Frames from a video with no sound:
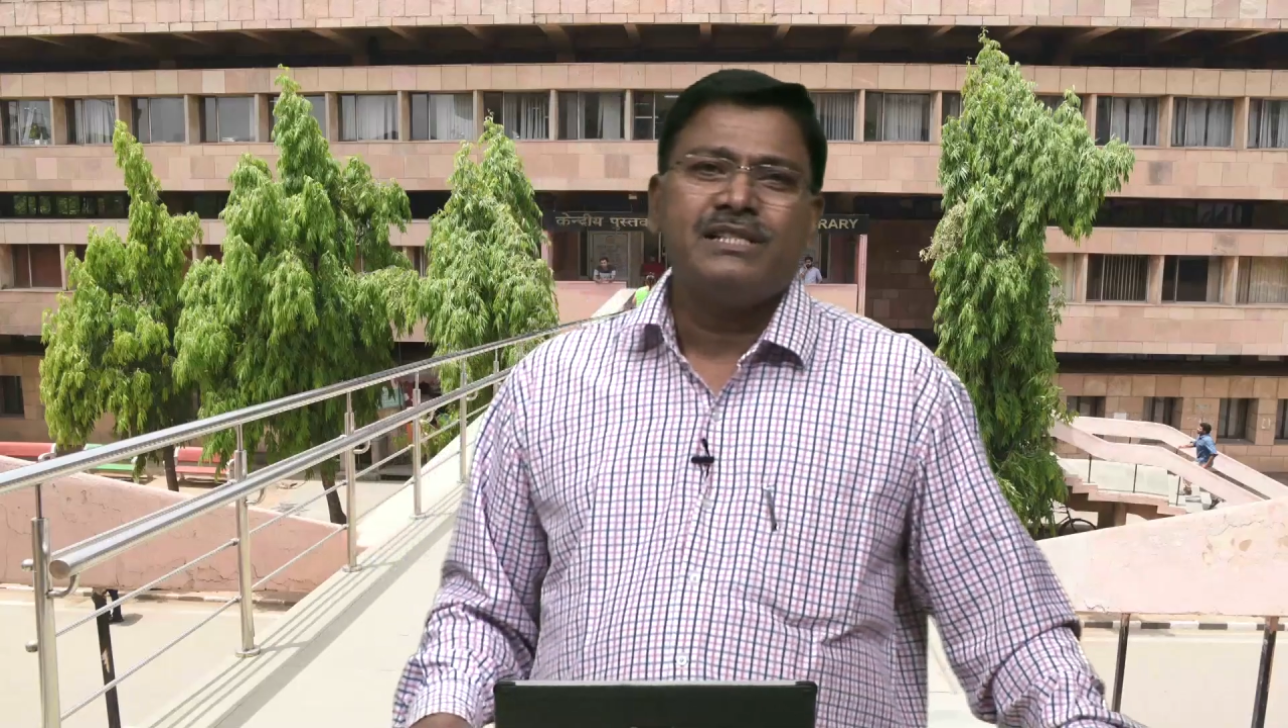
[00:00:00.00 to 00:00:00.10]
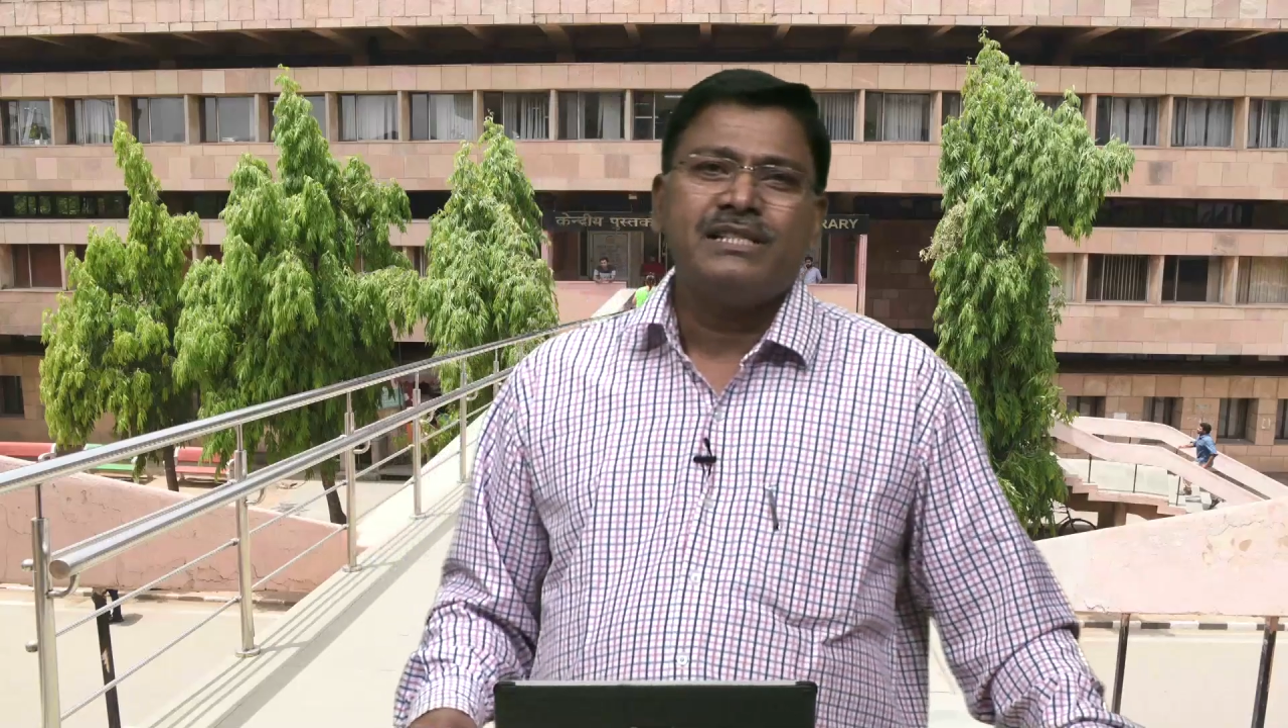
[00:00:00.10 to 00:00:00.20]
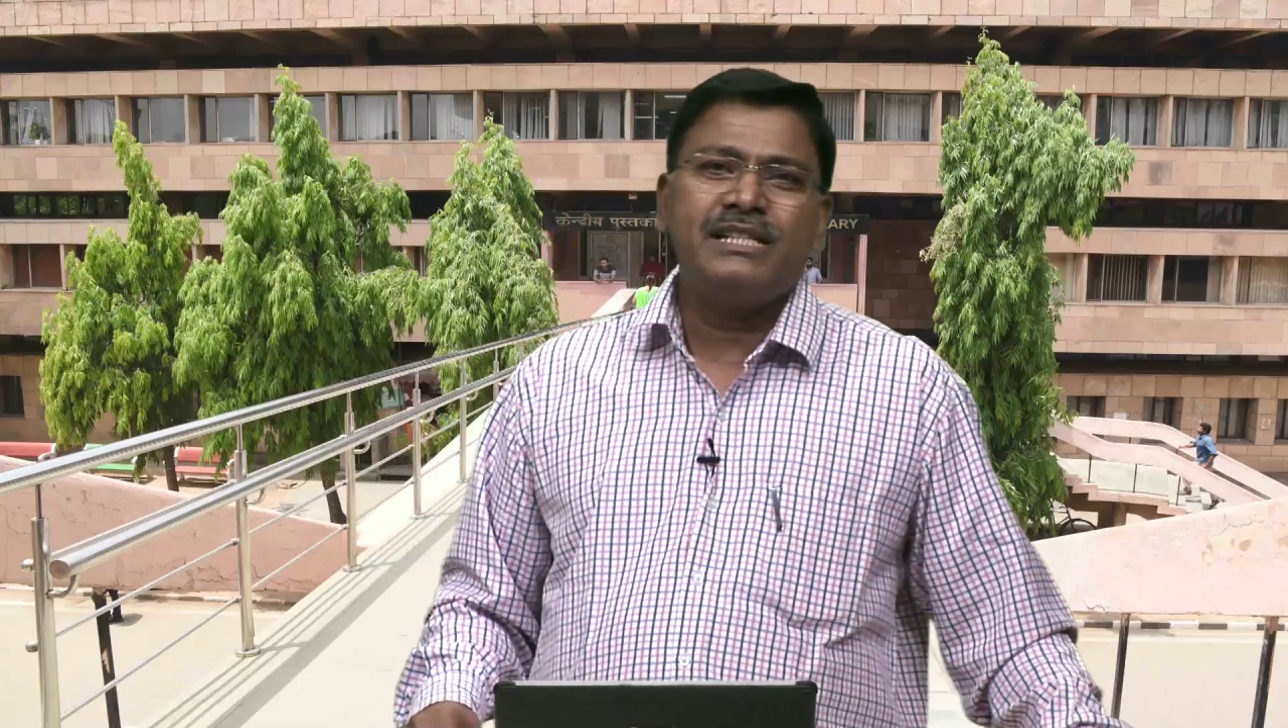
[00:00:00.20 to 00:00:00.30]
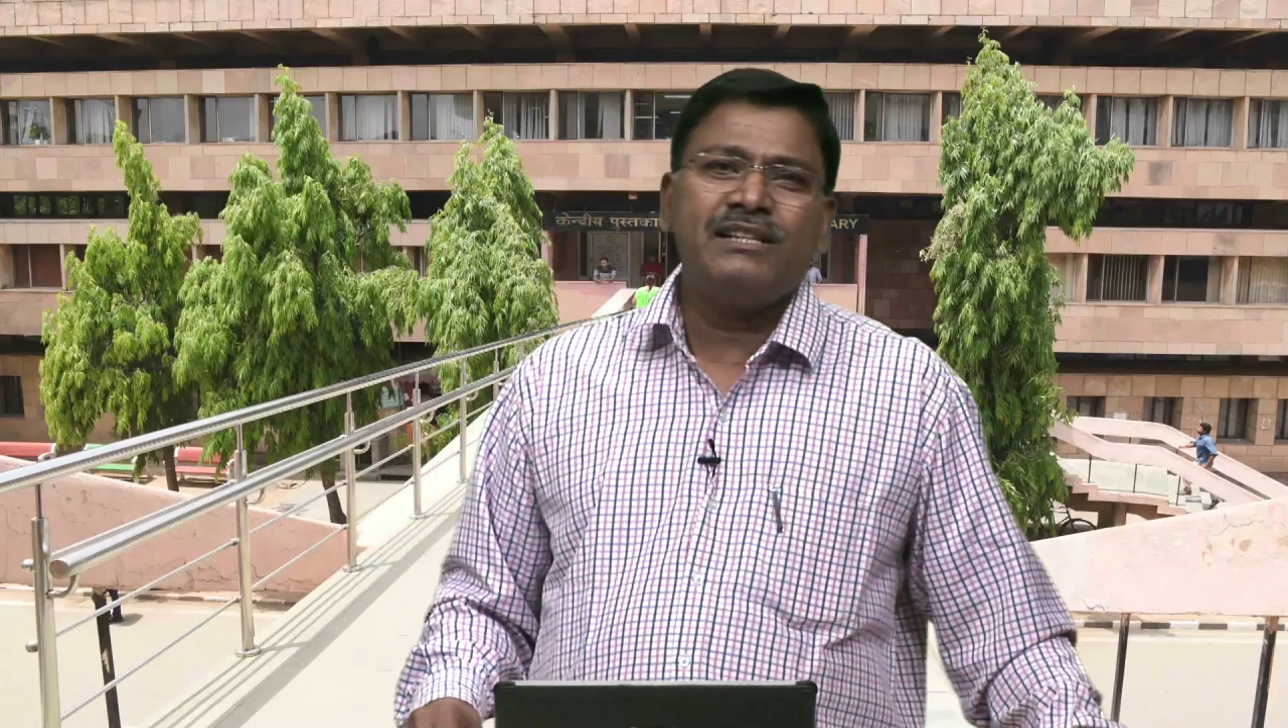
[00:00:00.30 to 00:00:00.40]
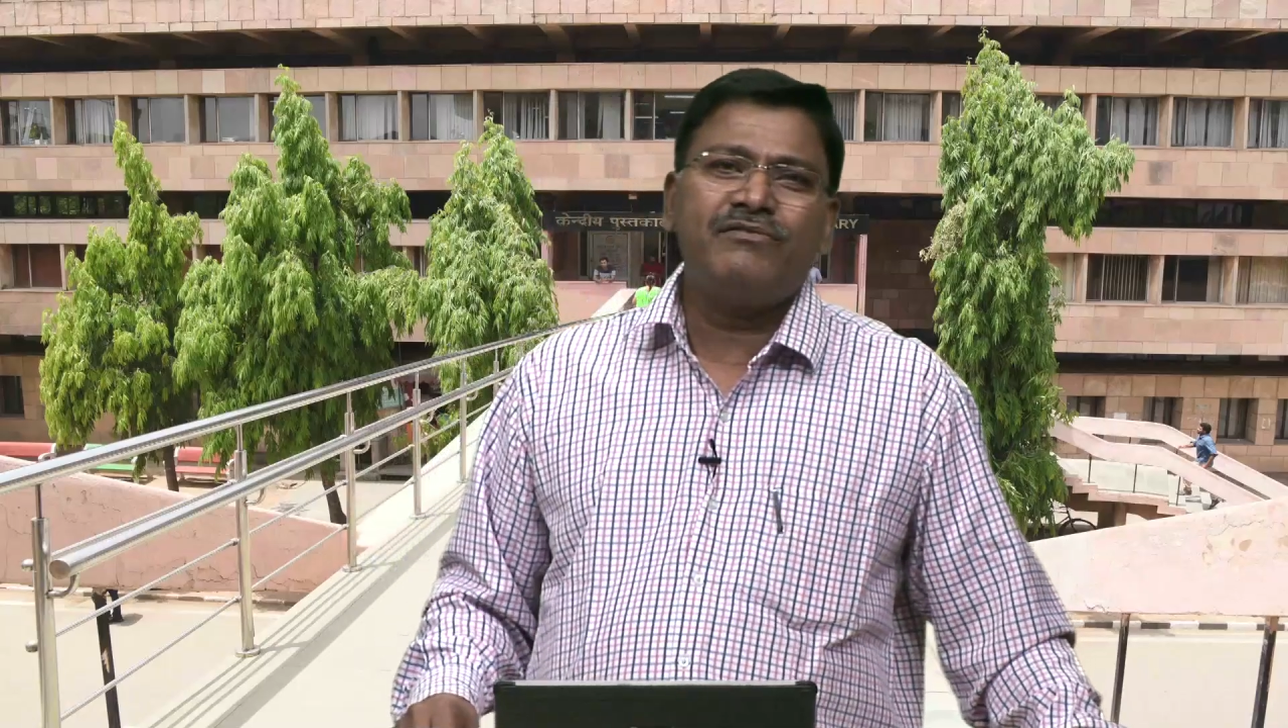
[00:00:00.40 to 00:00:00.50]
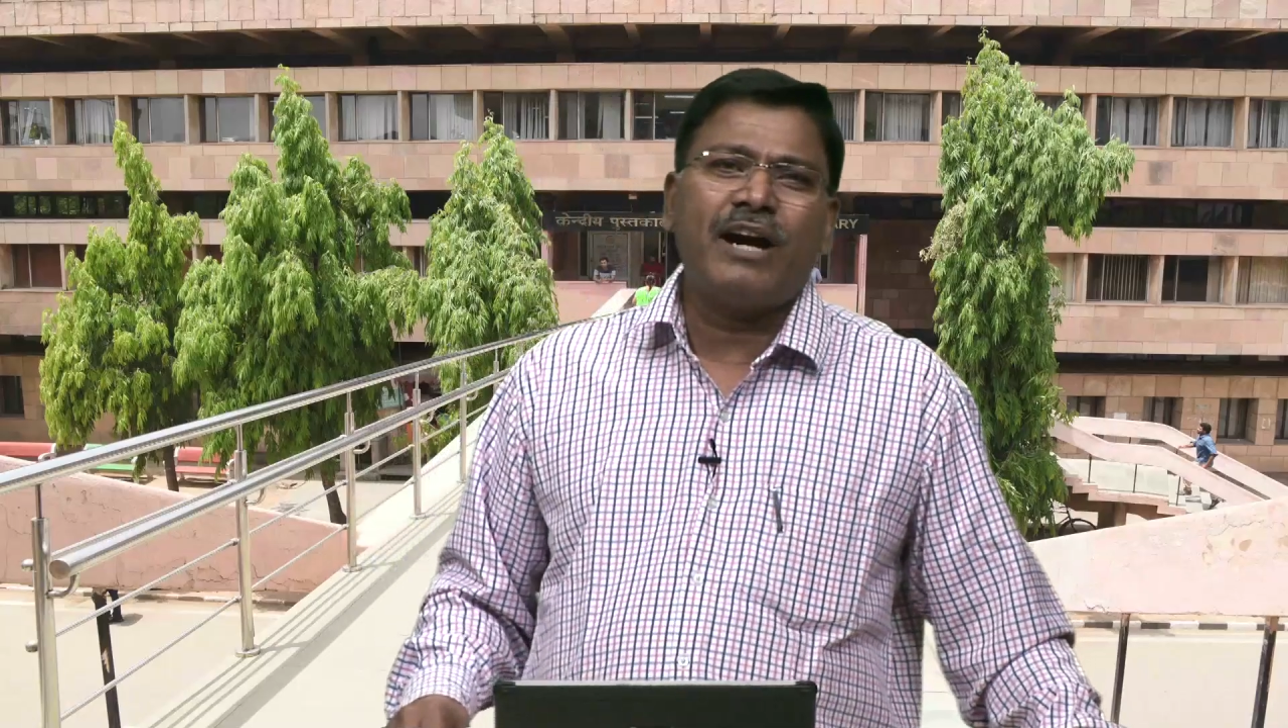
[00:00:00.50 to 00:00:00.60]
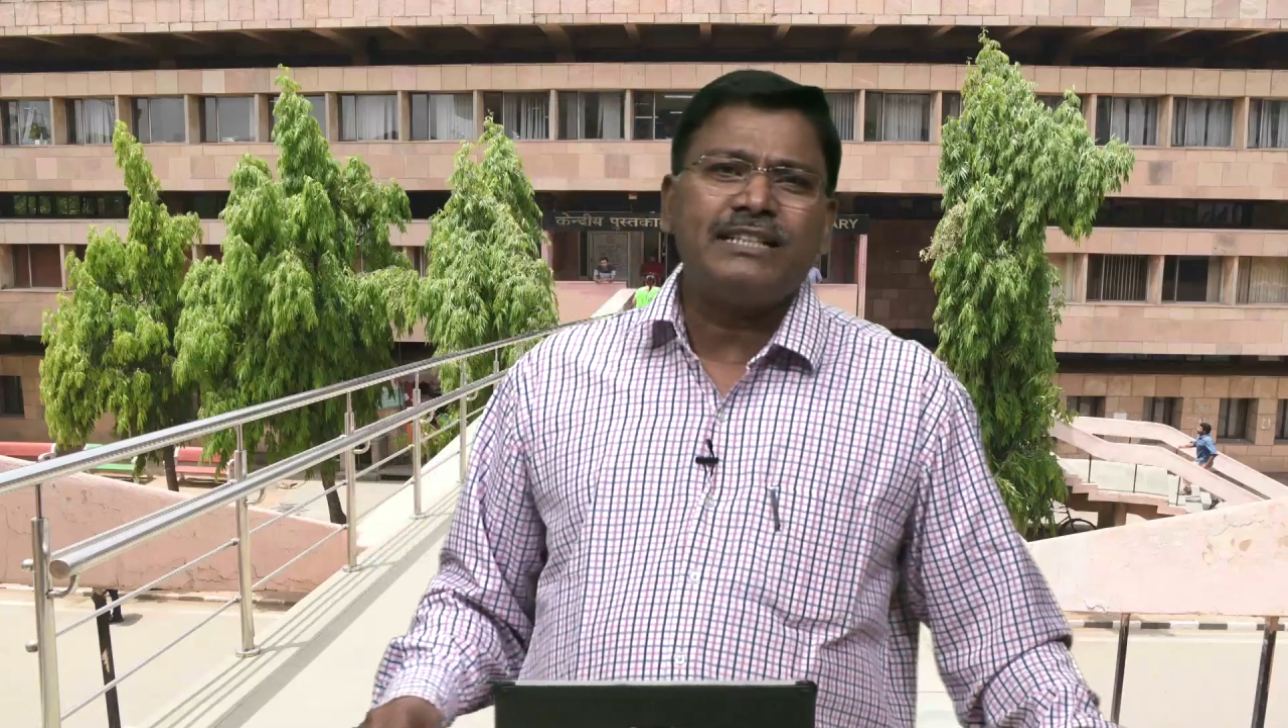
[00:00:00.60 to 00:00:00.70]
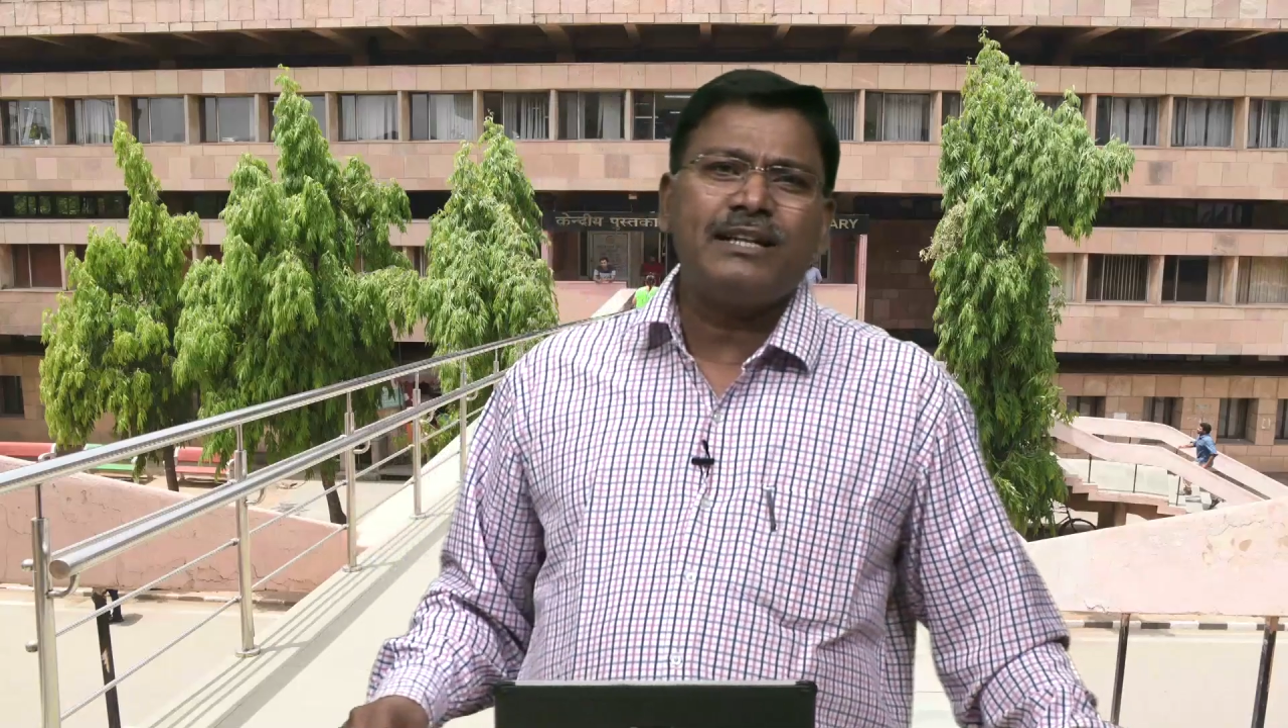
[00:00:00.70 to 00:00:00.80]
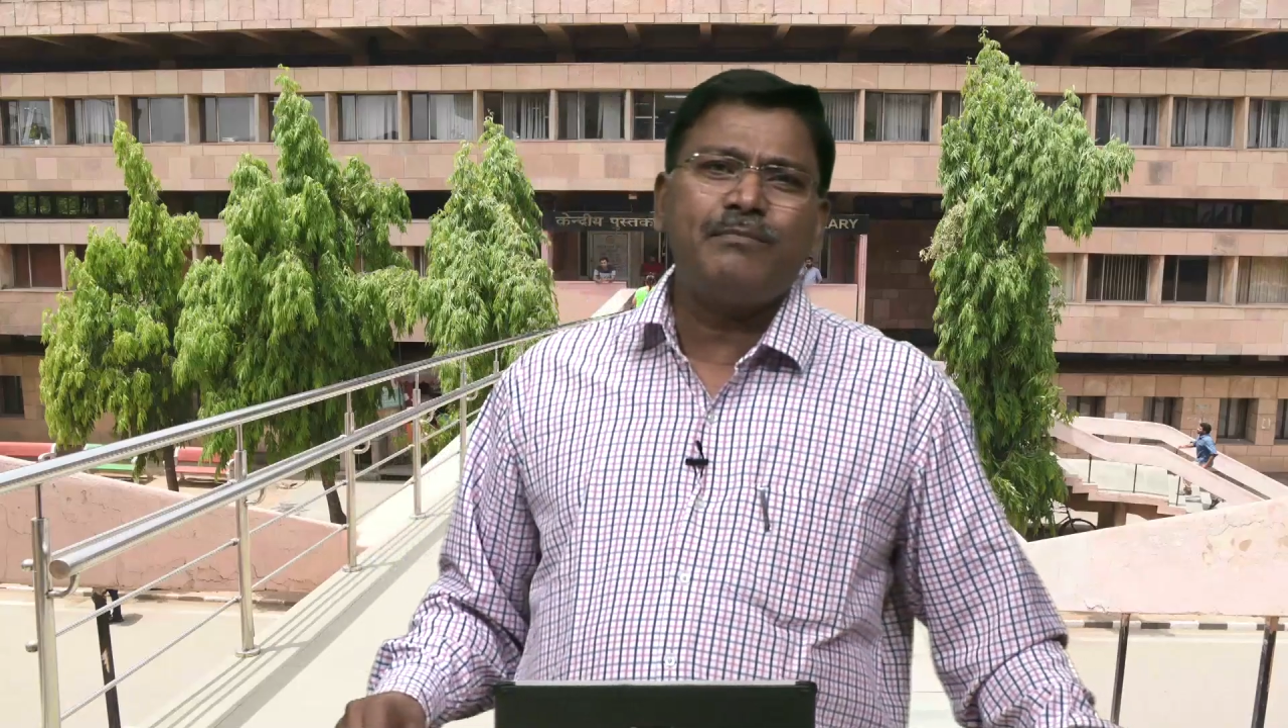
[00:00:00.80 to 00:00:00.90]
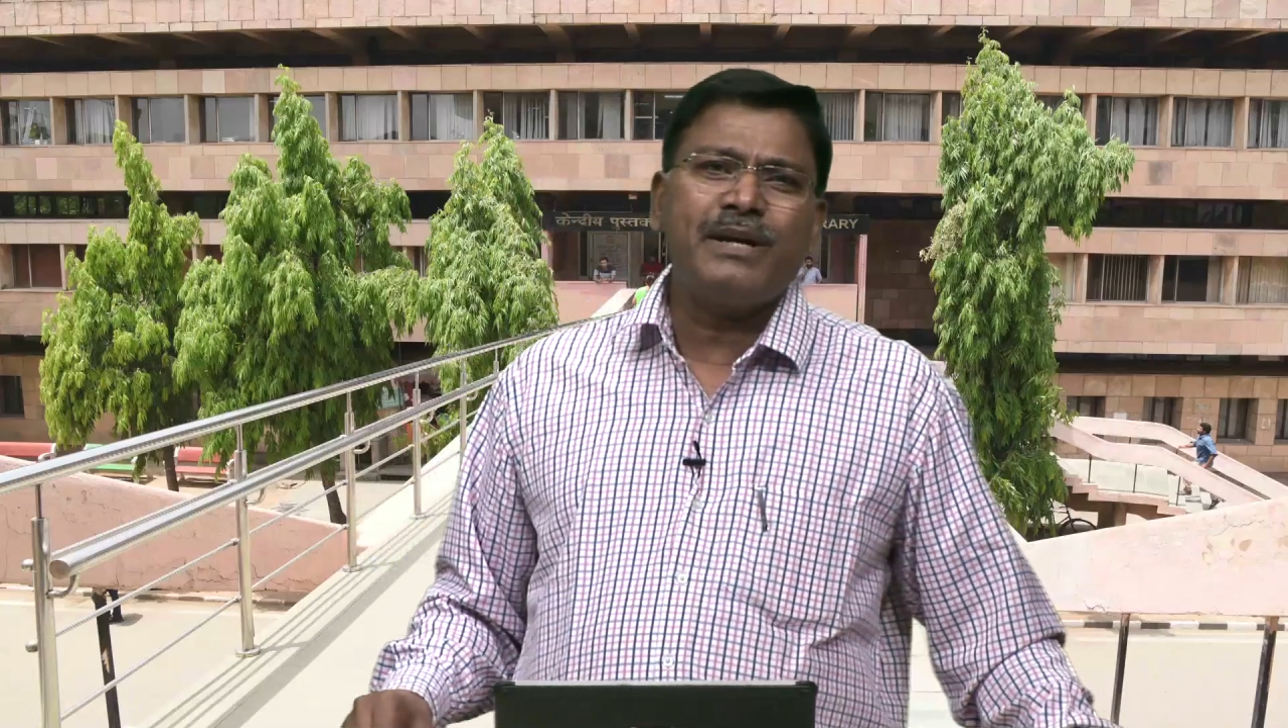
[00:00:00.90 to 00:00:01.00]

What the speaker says: the WhatsApp